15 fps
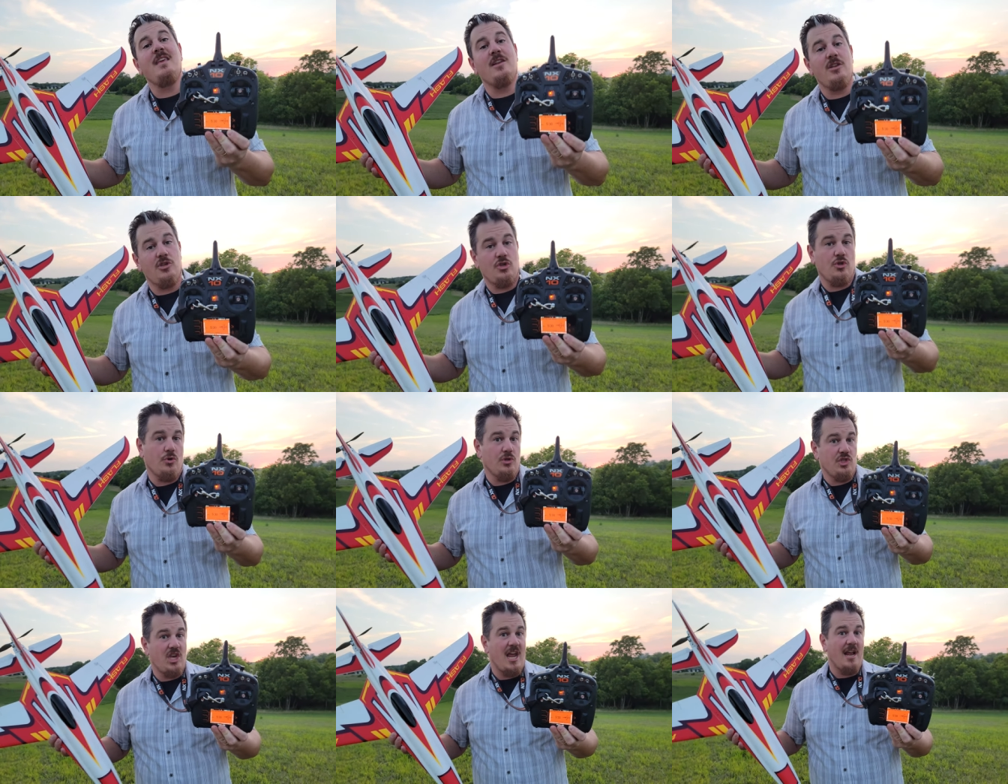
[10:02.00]
the
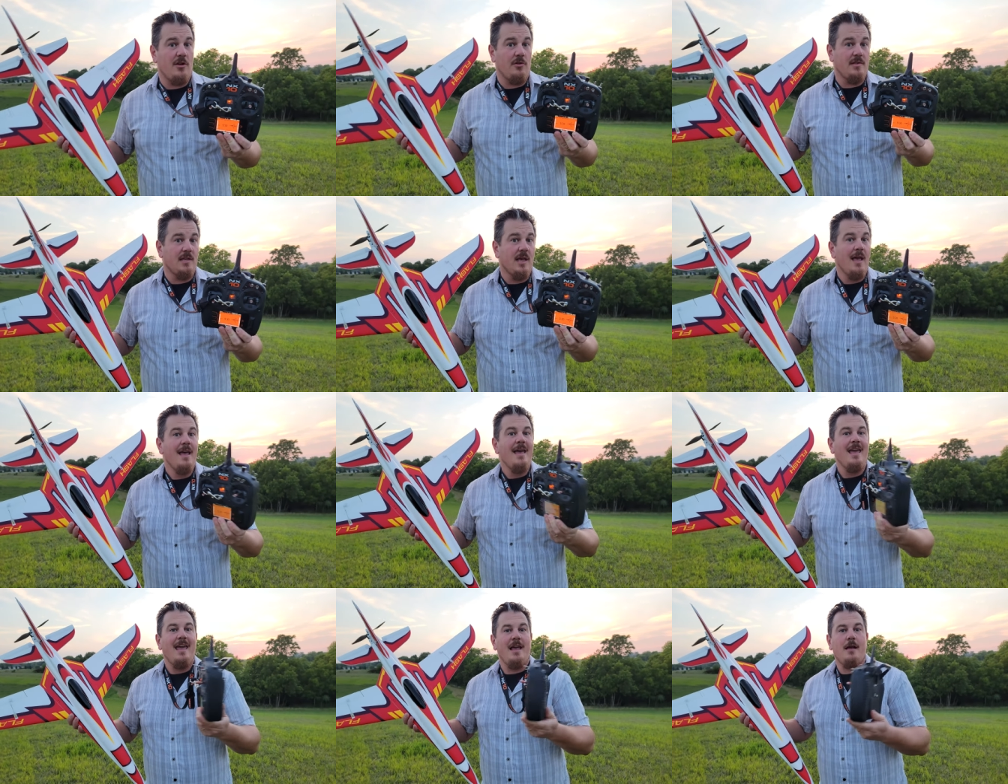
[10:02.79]
additional channels.
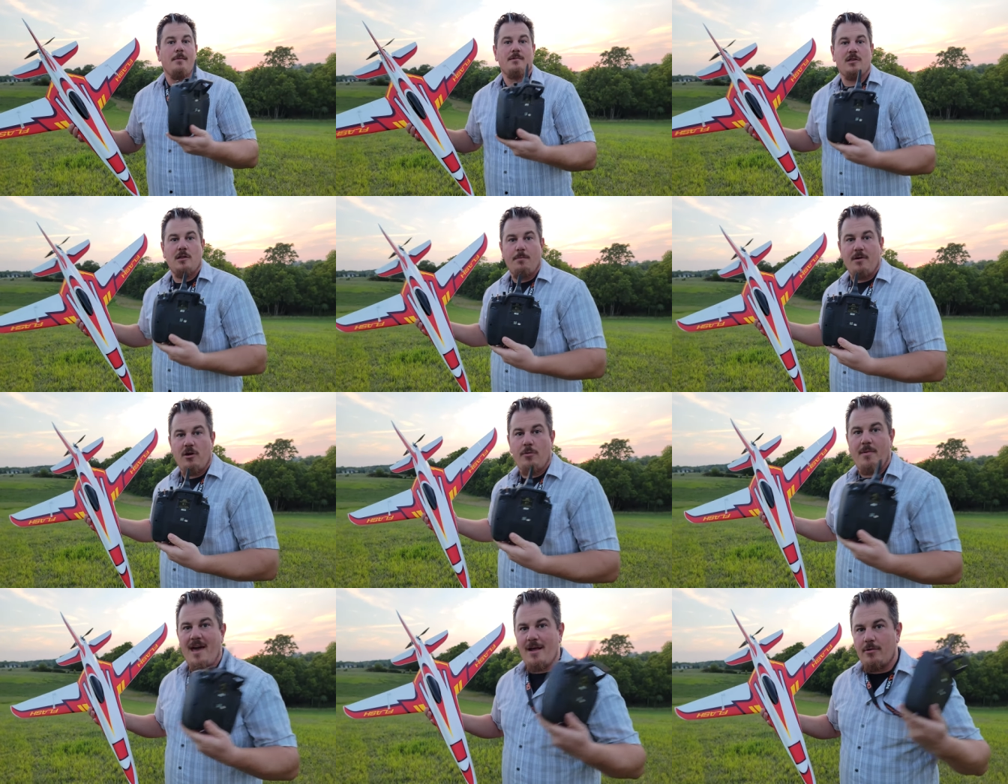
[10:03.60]
It comes with a
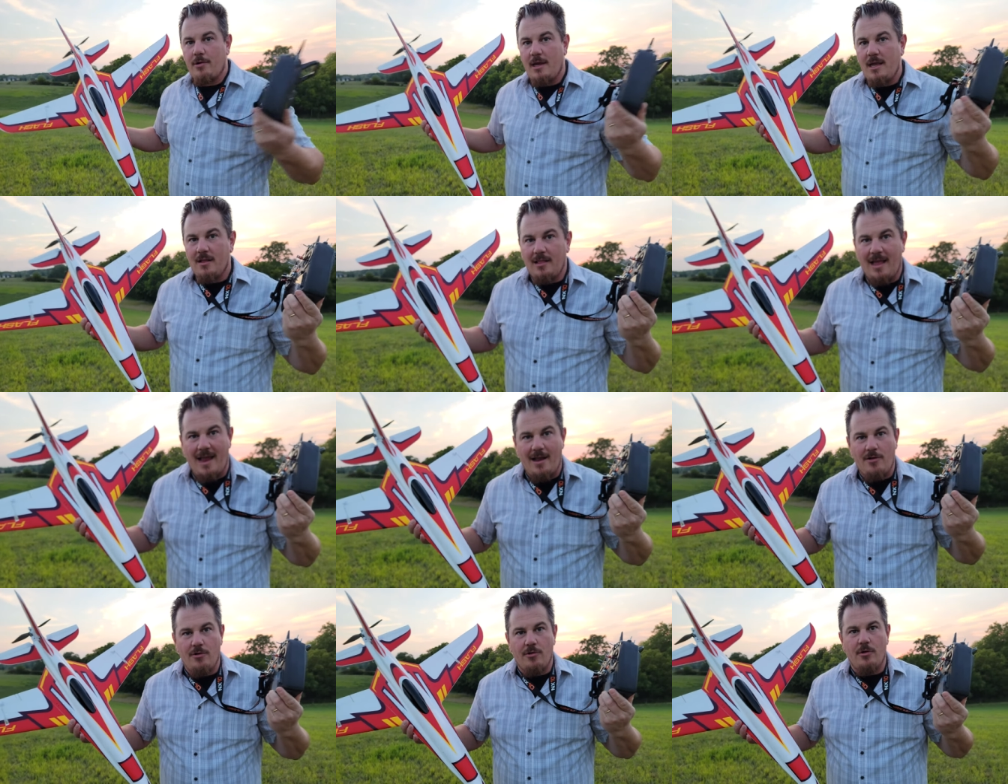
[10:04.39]
bigger battery,
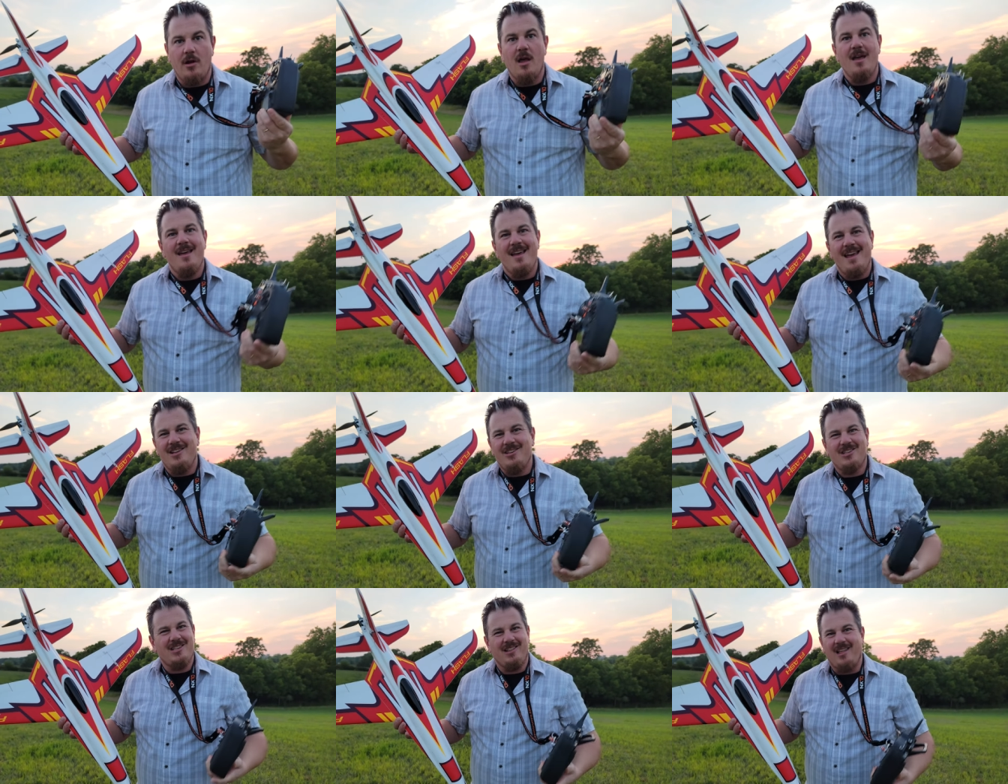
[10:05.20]
lanyard, and
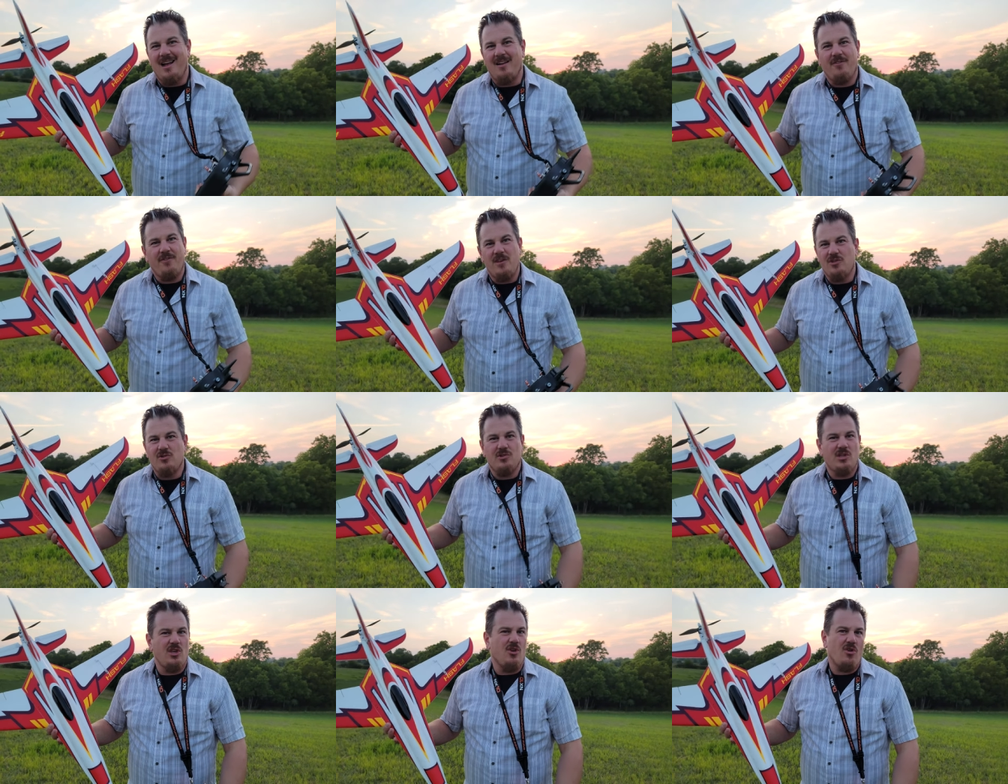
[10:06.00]
just a lot of
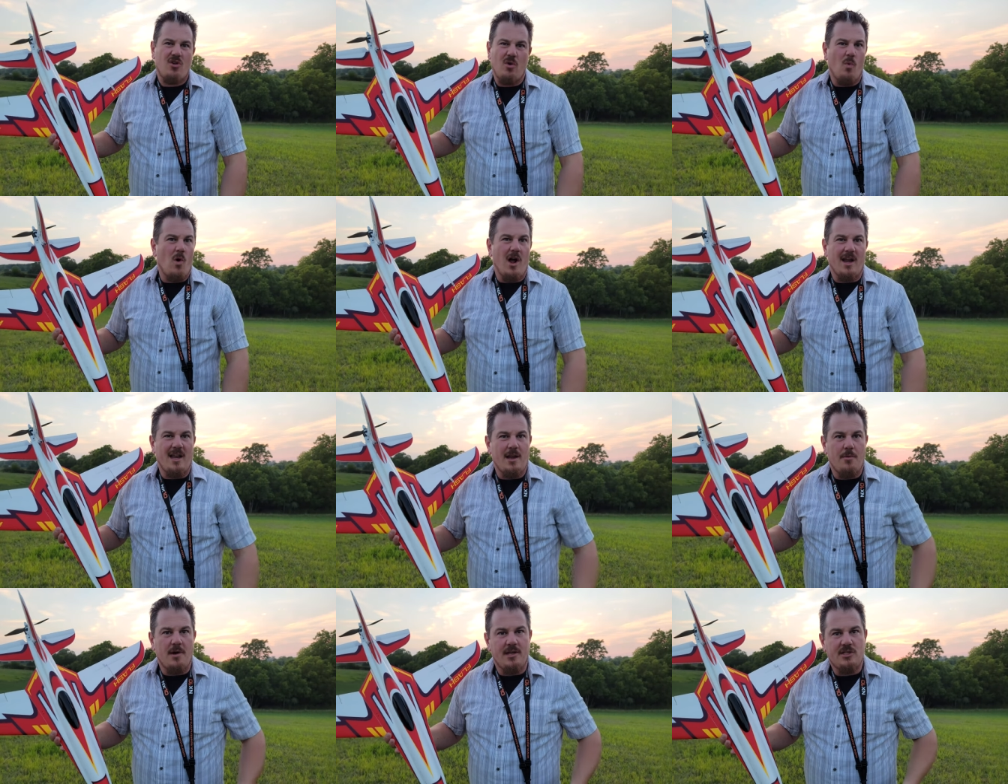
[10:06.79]
features that you're gonna want
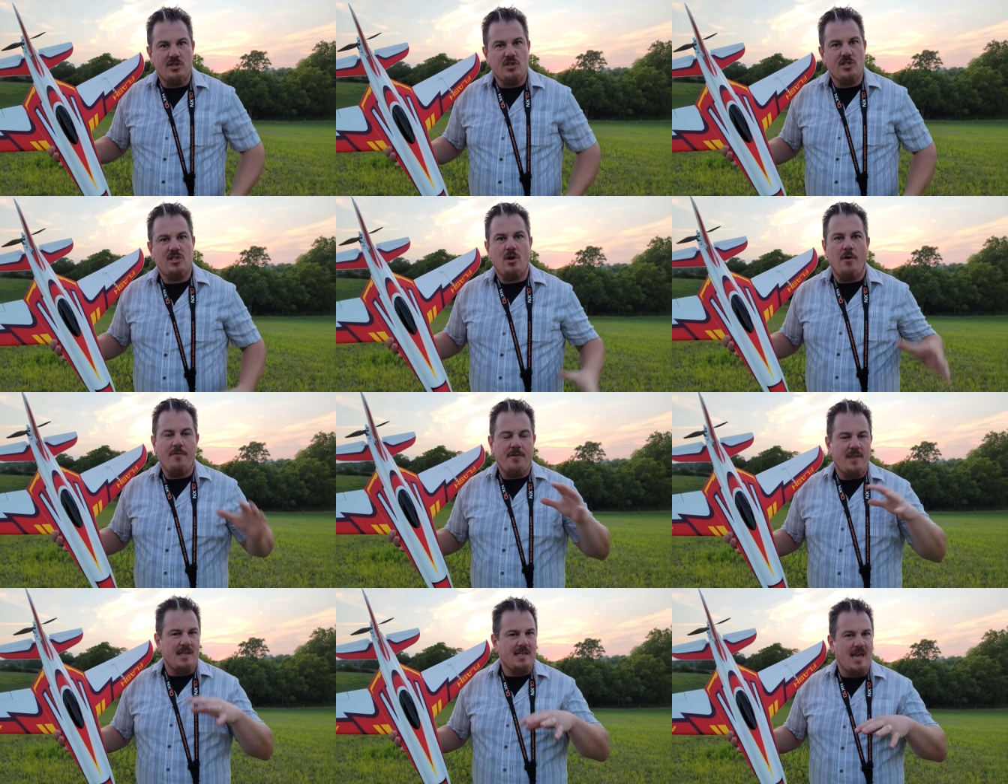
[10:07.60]
anyway. So just go
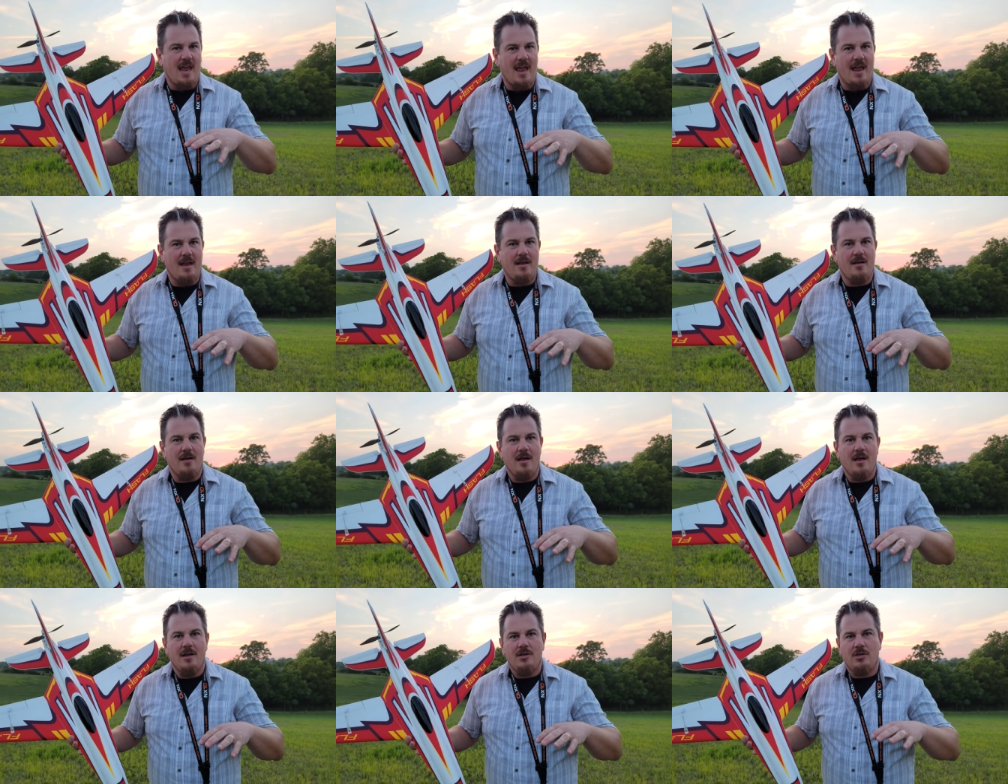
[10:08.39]
for the 10.
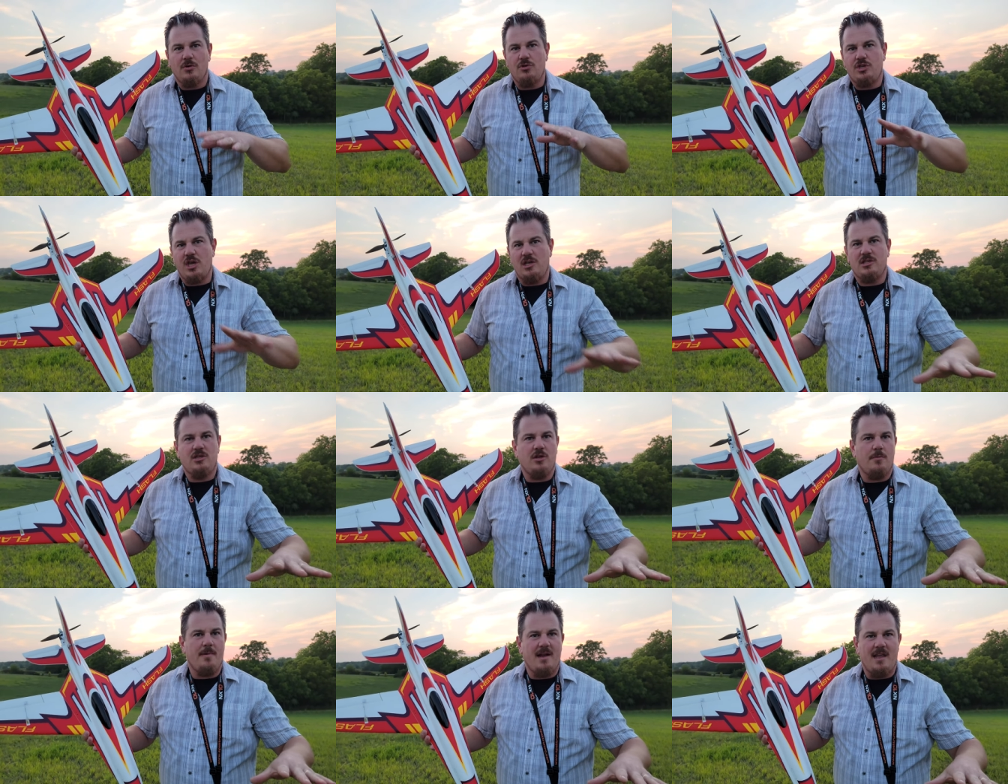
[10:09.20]
Don't chase
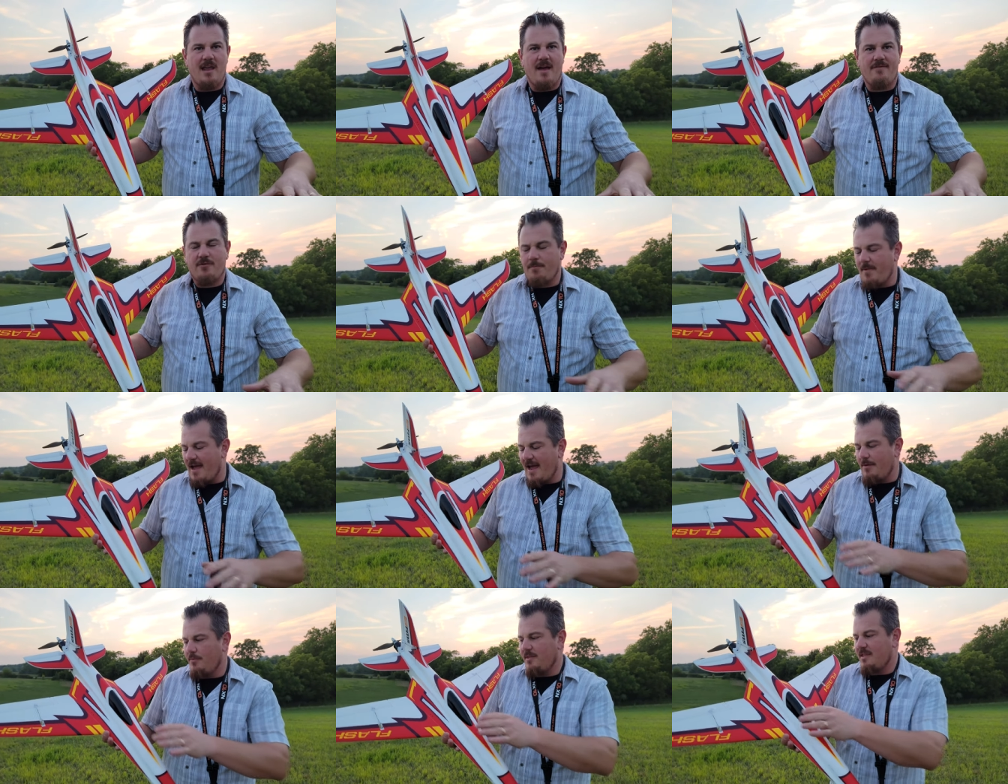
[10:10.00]
good money after
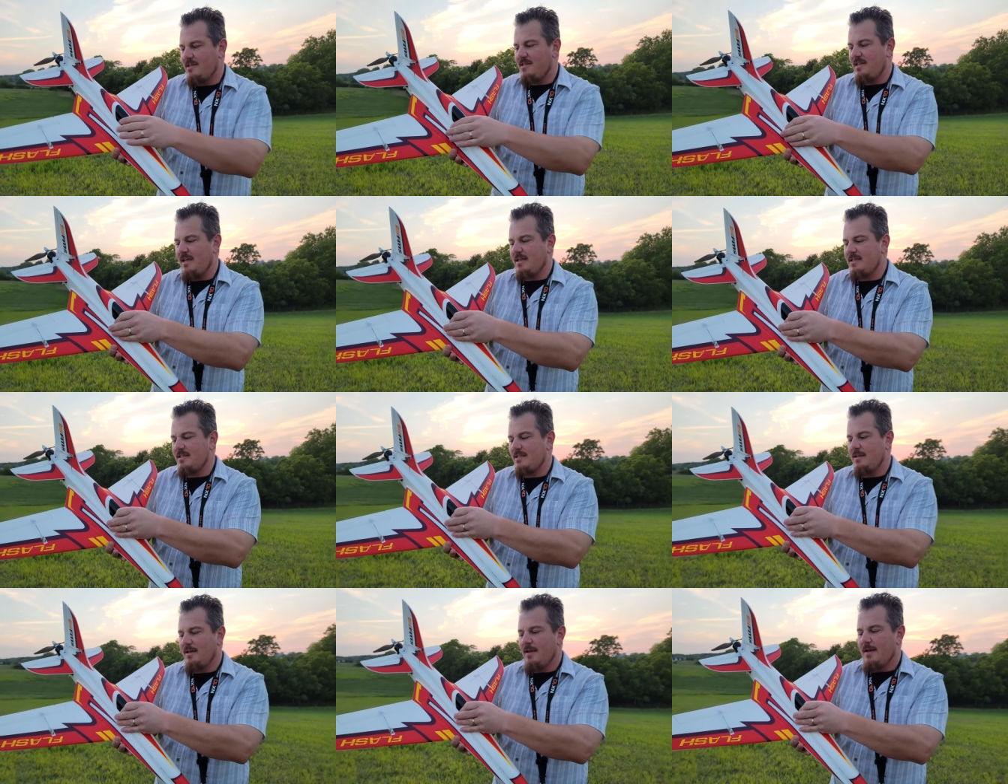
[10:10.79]
bad with the six.